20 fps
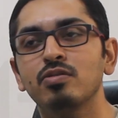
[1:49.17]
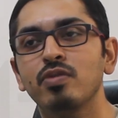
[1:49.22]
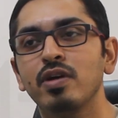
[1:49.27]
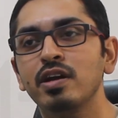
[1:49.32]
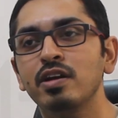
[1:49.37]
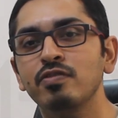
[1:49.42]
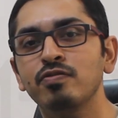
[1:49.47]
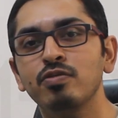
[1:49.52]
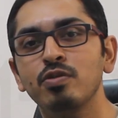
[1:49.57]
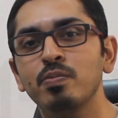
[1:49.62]

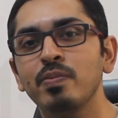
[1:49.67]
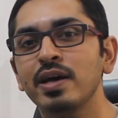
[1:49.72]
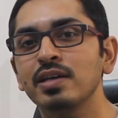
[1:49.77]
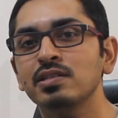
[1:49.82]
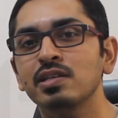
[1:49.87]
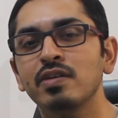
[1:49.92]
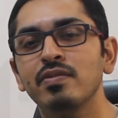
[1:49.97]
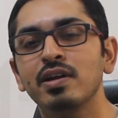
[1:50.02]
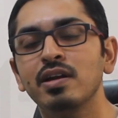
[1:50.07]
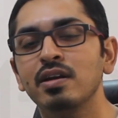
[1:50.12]

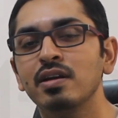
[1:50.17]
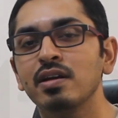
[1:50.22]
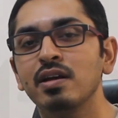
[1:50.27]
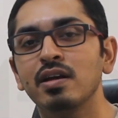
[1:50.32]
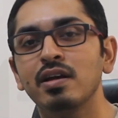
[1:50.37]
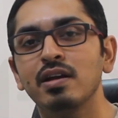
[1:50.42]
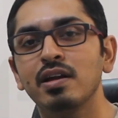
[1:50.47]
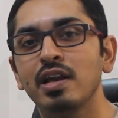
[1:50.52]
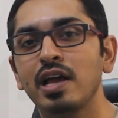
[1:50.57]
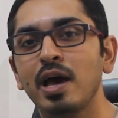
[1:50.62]

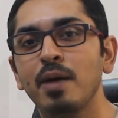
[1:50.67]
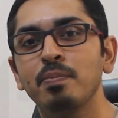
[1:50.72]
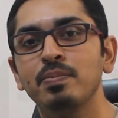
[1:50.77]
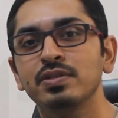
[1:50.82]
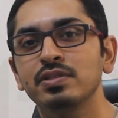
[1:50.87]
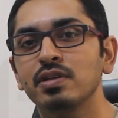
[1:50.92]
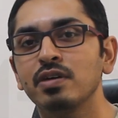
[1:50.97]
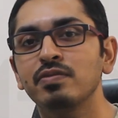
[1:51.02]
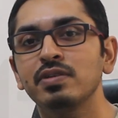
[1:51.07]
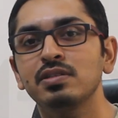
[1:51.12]
24/7
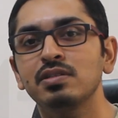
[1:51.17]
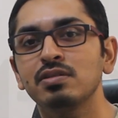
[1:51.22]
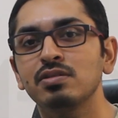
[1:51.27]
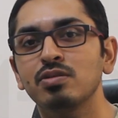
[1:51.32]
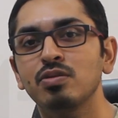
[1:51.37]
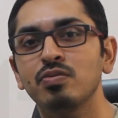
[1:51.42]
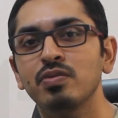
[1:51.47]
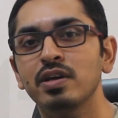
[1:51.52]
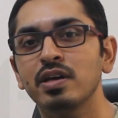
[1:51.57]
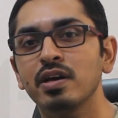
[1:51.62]
lab services
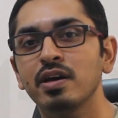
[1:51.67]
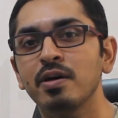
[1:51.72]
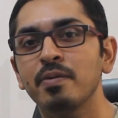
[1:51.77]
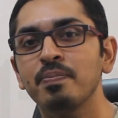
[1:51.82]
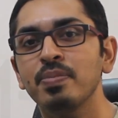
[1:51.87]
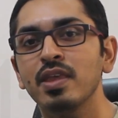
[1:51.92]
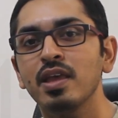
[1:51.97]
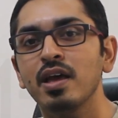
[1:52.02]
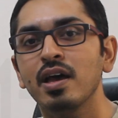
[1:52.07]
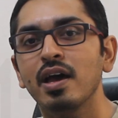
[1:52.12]
over here,